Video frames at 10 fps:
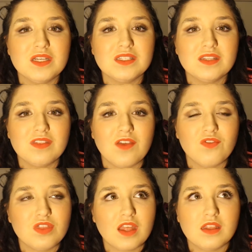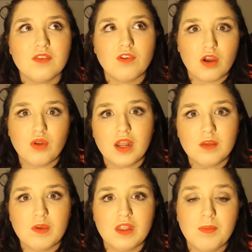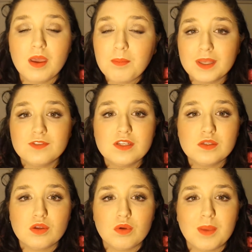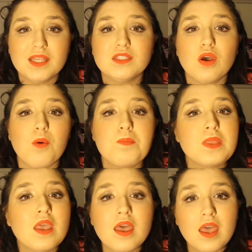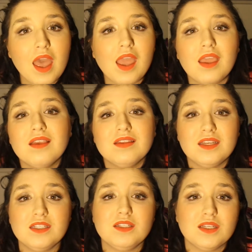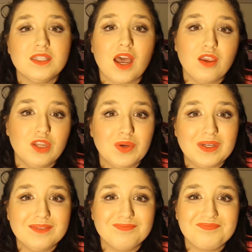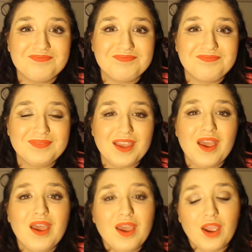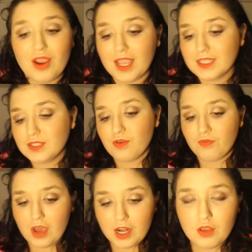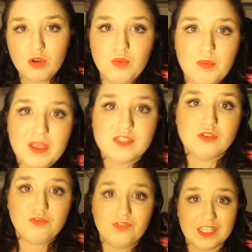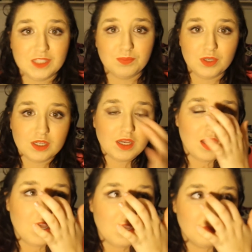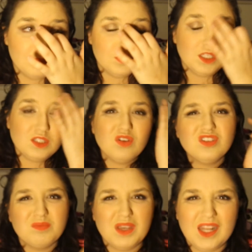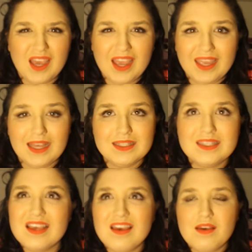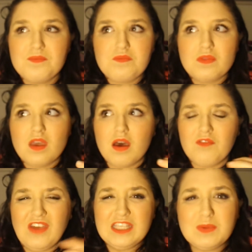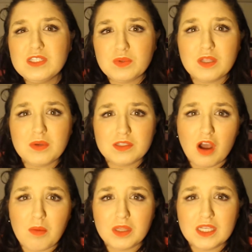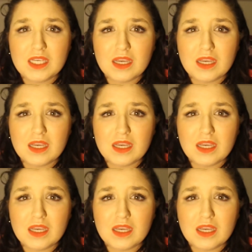that they've gone random and they become best friends with their roommates. So, hey, it's just how you do it. All right, so finding your roommates through Facebook and social media, I guess. Facebook's really most commonly,